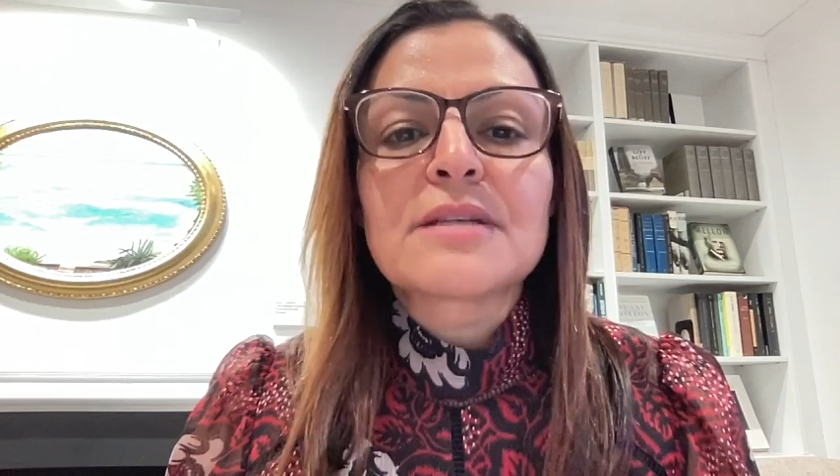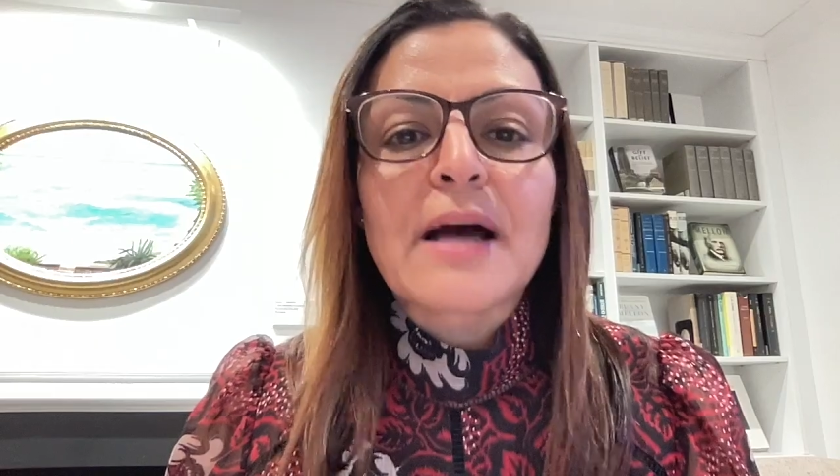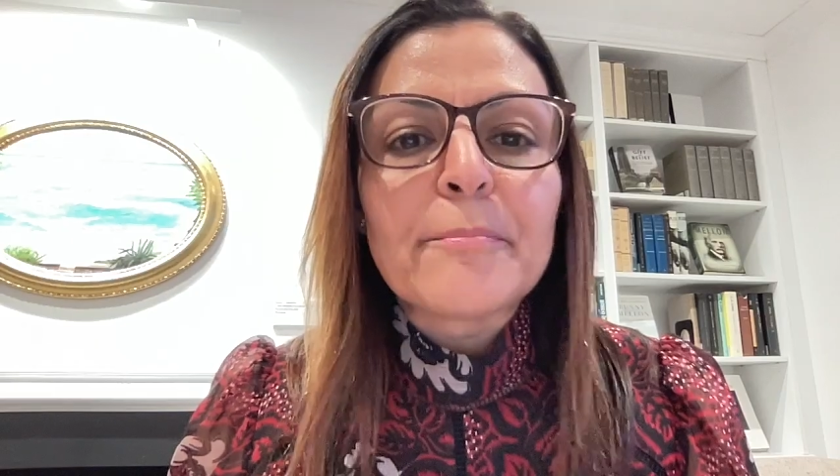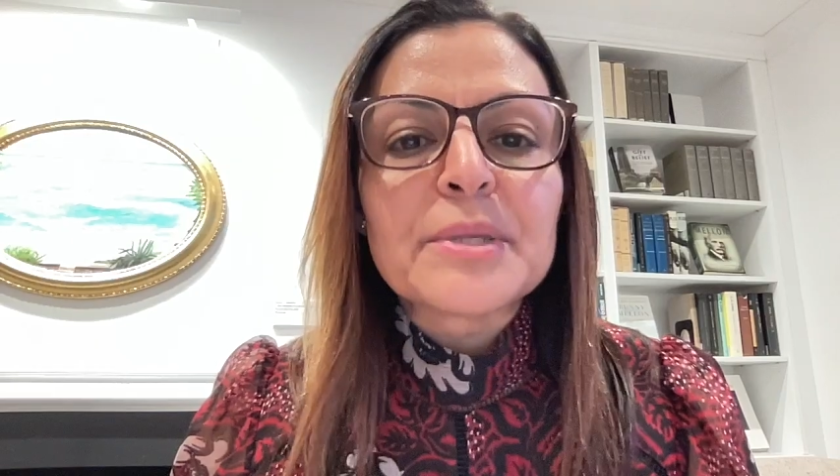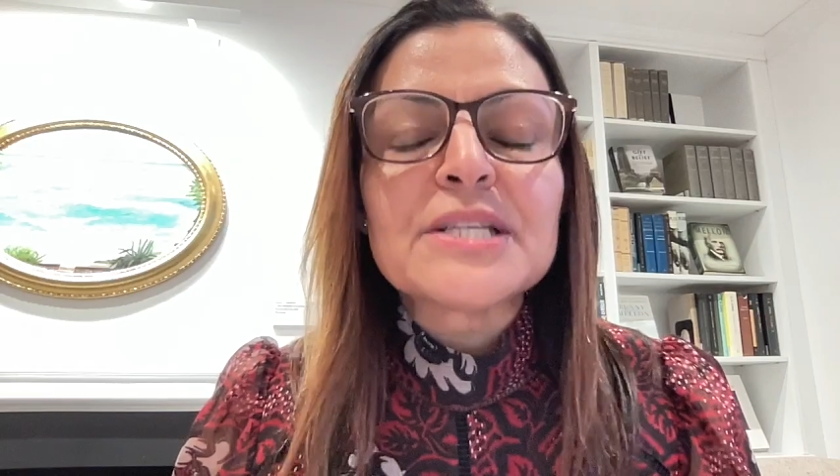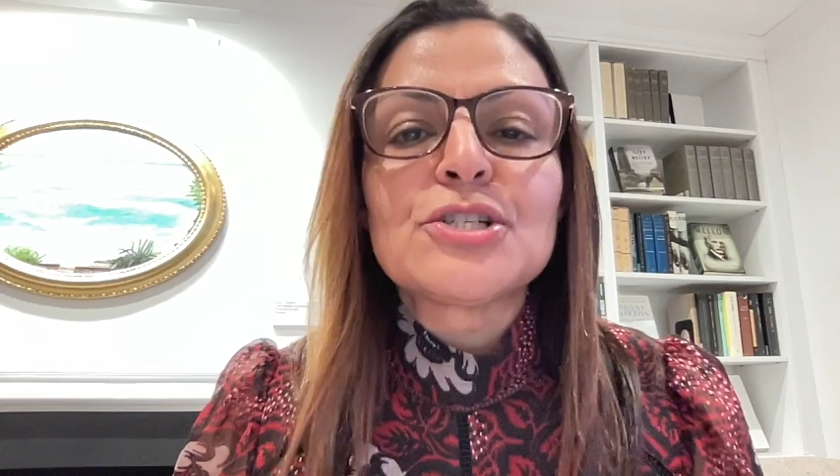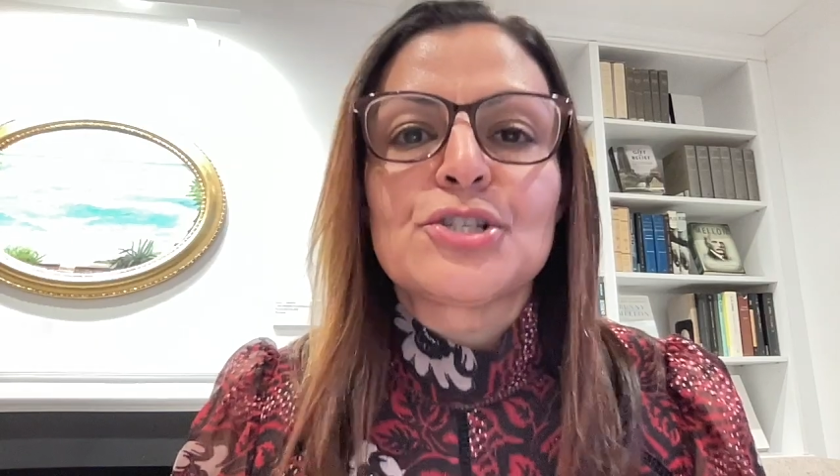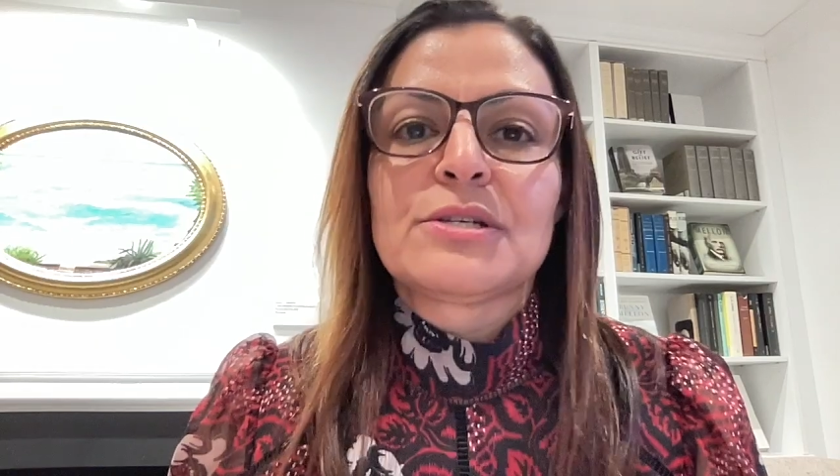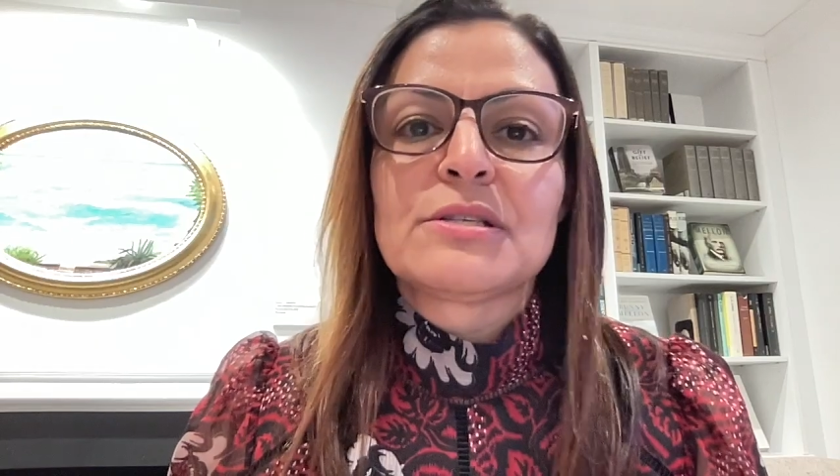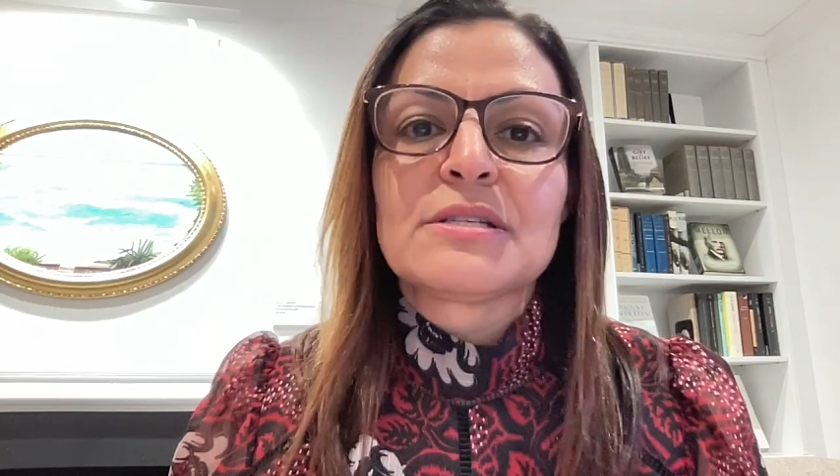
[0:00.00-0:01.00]

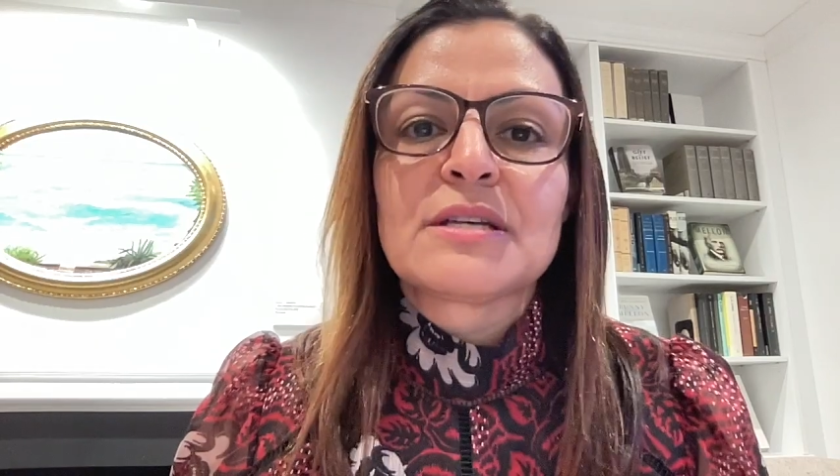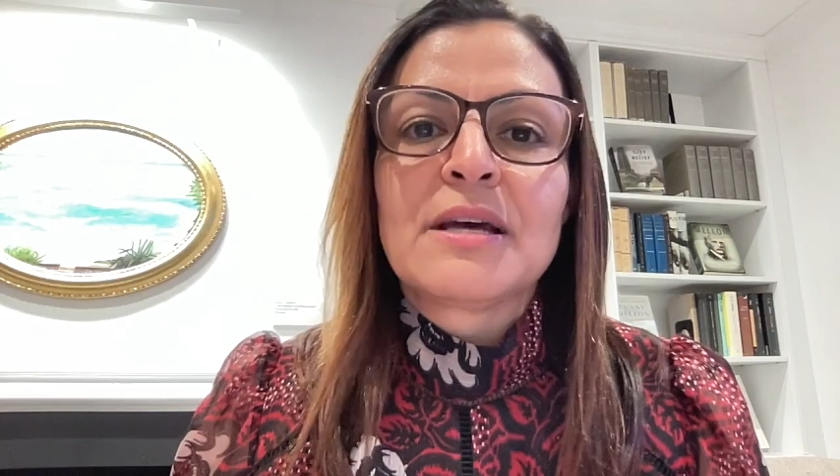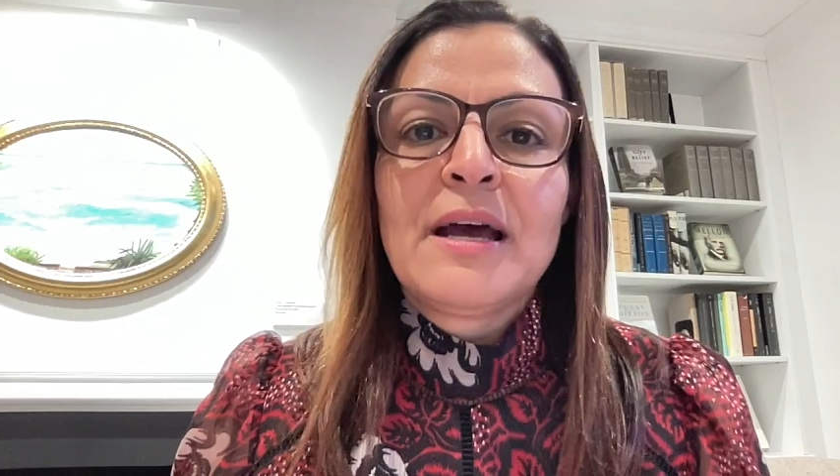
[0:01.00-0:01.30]
competitions.